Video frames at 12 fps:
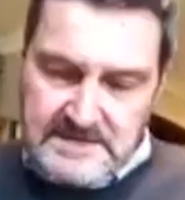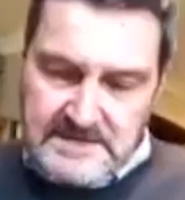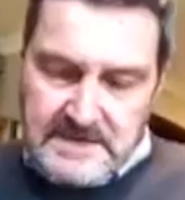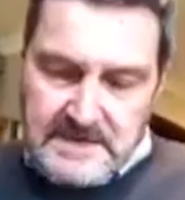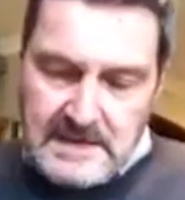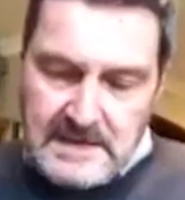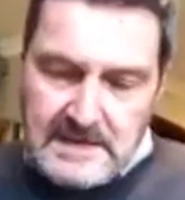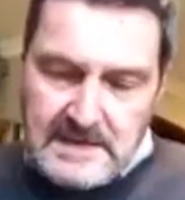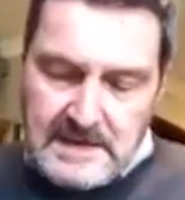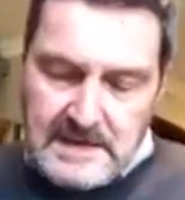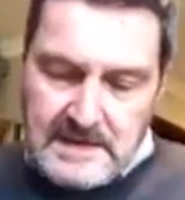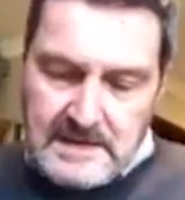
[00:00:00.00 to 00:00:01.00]
And
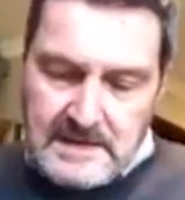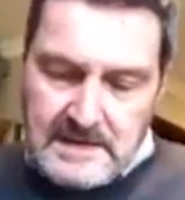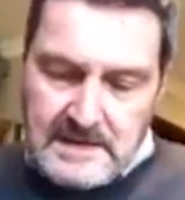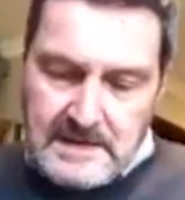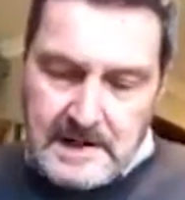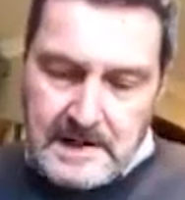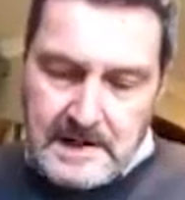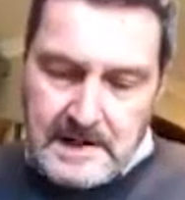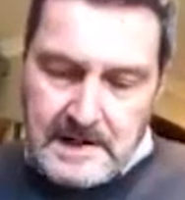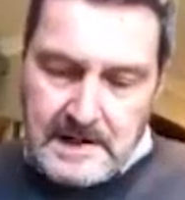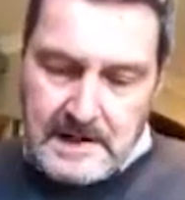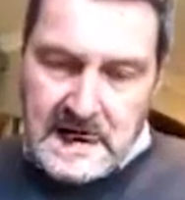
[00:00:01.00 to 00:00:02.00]

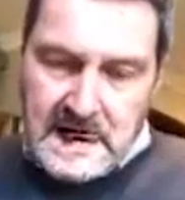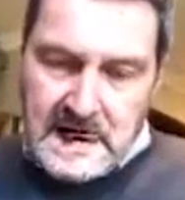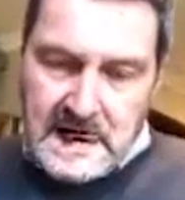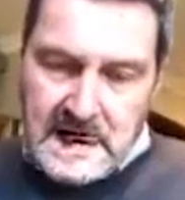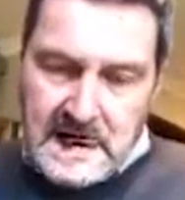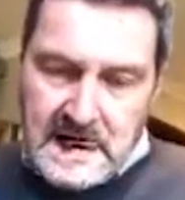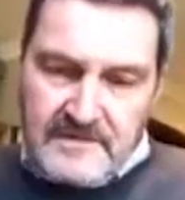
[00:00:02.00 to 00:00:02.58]
the federal parliament